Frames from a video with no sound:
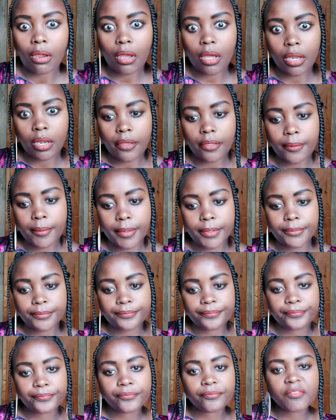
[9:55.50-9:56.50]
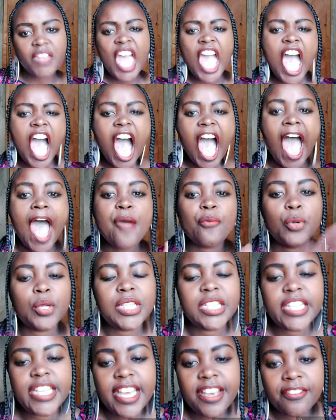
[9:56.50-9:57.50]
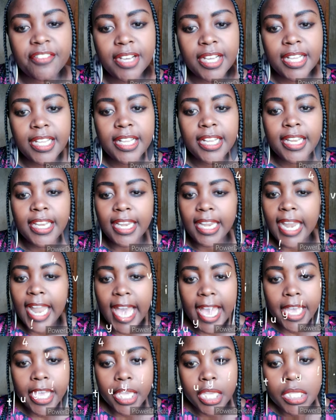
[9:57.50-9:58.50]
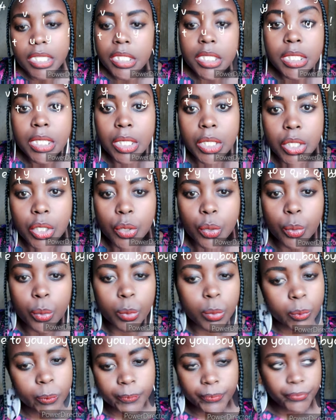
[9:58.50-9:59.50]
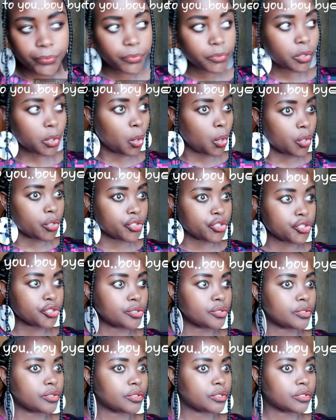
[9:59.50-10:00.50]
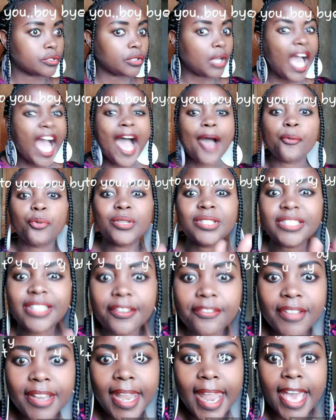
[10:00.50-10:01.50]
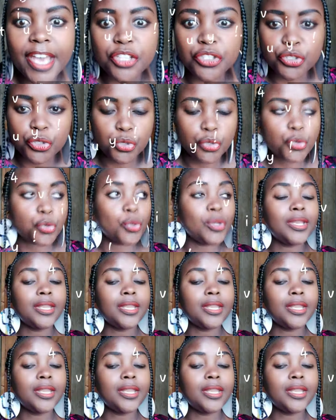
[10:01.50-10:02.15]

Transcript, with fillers: Another one. I will never lie to you. Gosh. I will never lie to you.